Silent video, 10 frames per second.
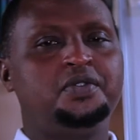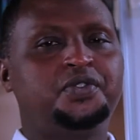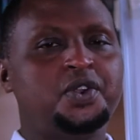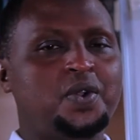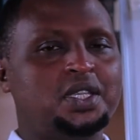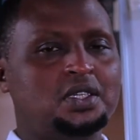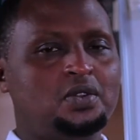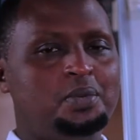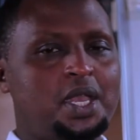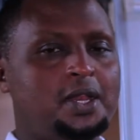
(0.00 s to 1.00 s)
frequency
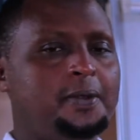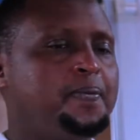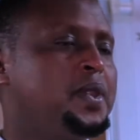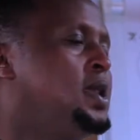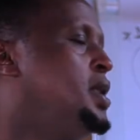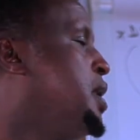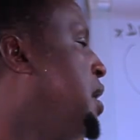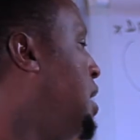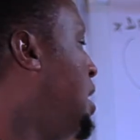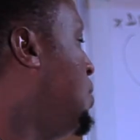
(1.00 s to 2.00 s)
domain,
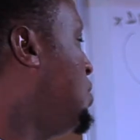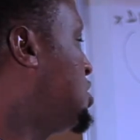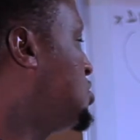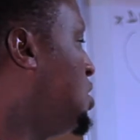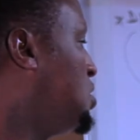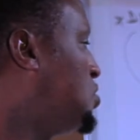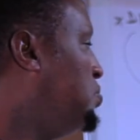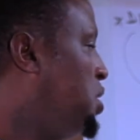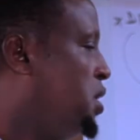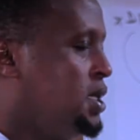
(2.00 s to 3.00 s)
which is going to
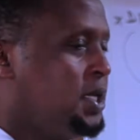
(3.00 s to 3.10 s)
be